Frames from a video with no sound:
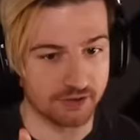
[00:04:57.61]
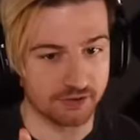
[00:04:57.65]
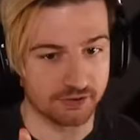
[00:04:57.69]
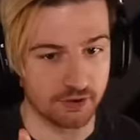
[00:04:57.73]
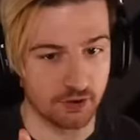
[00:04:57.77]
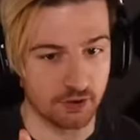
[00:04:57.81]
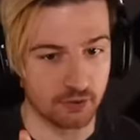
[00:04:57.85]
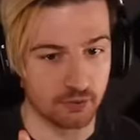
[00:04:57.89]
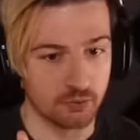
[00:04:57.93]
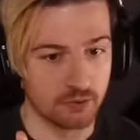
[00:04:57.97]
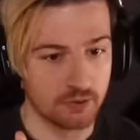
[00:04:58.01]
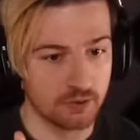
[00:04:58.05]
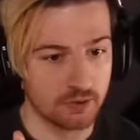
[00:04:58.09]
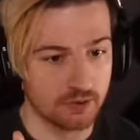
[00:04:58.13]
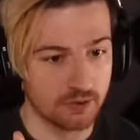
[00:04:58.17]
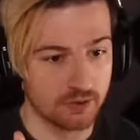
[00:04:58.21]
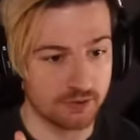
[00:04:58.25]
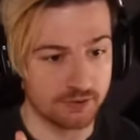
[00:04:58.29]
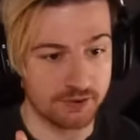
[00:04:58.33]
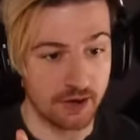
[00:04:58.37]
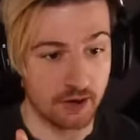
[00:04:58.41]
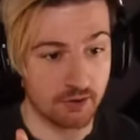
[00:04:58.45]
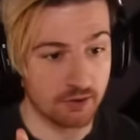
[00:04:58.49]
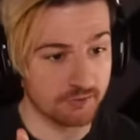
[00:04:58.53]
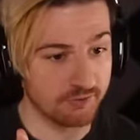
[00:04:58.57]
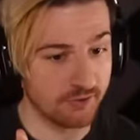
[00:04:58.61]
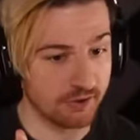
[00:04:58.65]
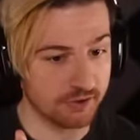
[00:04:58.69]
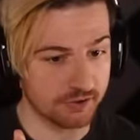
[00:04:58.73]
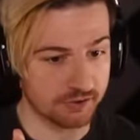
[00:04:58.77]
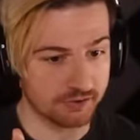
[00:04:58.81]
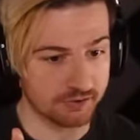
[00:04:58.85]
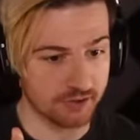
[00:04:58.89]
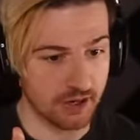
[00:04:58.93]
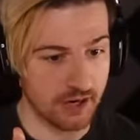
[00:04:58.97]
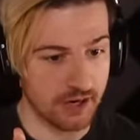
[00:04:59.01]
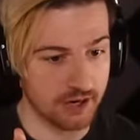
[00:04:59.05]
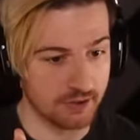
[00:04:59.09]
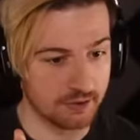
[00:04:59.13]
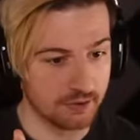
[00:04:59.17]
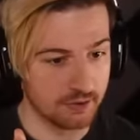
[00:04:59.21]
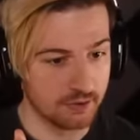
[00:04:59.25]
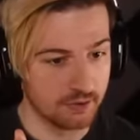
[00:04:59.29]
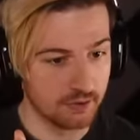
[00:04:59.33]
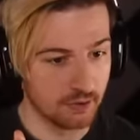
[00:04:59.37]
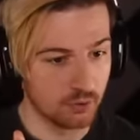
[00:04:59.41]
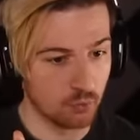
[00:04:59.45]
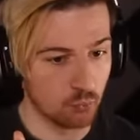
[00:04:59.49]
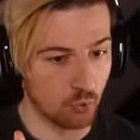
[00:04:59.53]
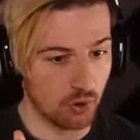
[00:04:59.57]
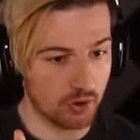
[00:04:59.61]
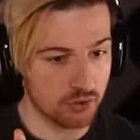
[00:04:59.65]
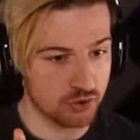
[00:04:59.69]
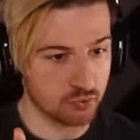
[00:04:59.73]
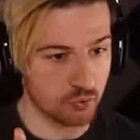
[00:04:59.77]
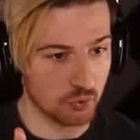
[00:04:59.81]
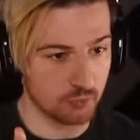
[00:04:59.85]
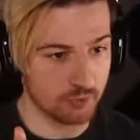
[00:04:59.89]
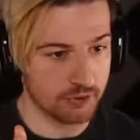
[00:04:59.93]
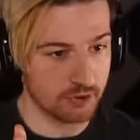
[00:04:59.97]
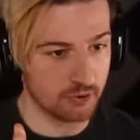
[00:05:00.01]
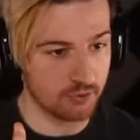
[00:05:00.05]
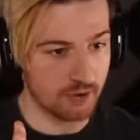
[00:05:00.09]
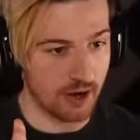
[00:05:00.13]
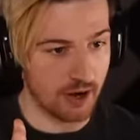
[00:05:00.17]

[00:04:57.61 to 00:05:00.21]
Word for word: So sound effects aside, watch what we do